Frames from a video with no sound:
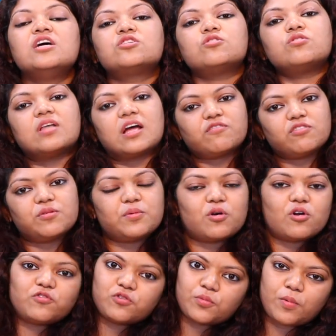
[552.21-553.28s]
So that will be
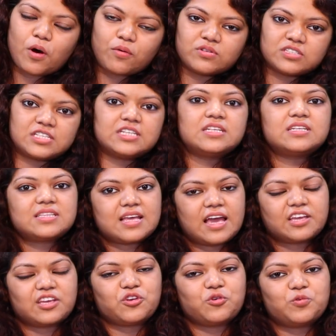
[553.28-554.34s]
all for poverty.
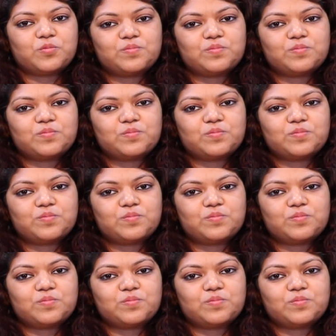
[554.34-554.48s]
Thank you.